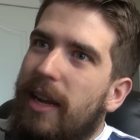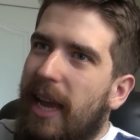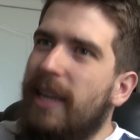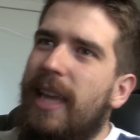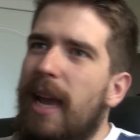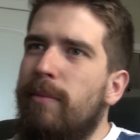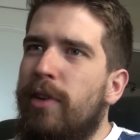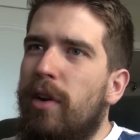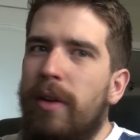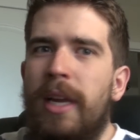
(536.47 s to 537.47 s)
get games
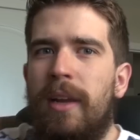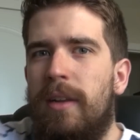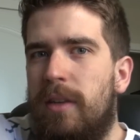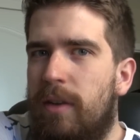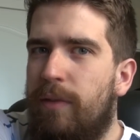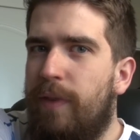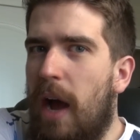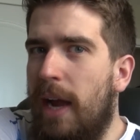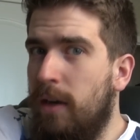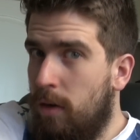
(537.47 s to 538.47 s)
early?
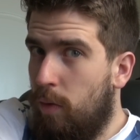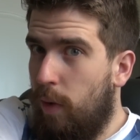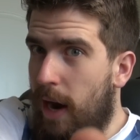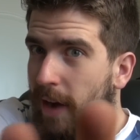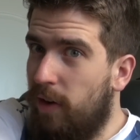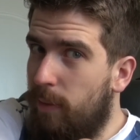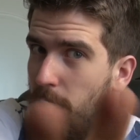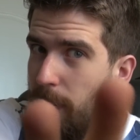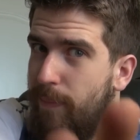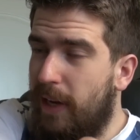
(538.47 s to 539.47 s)
Fine, whatever. I'm
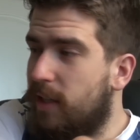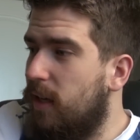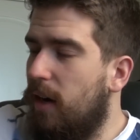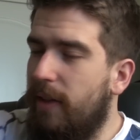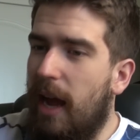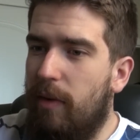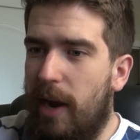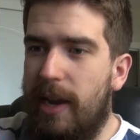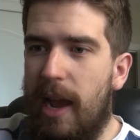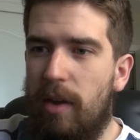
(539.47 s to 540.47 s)
not dissing on that
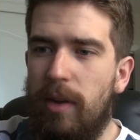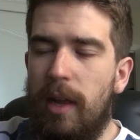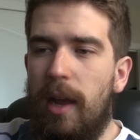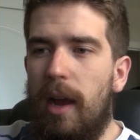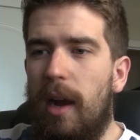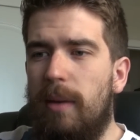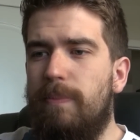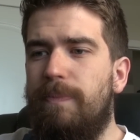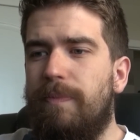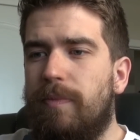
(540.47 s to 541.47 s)
right now.
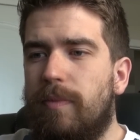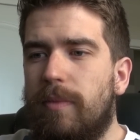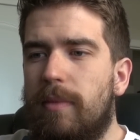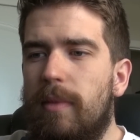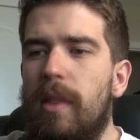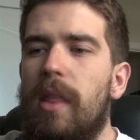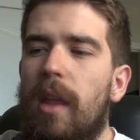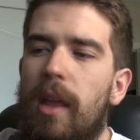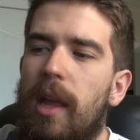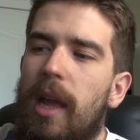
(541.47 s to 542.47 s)

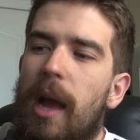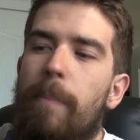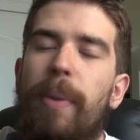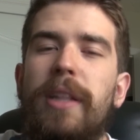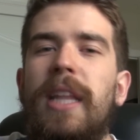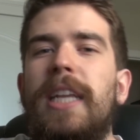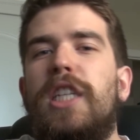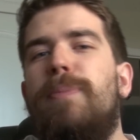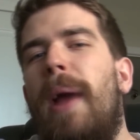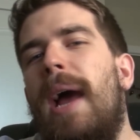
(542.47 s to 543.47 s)
But they
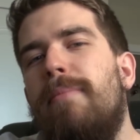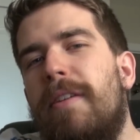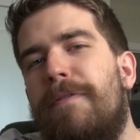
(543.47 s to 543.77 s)
spam the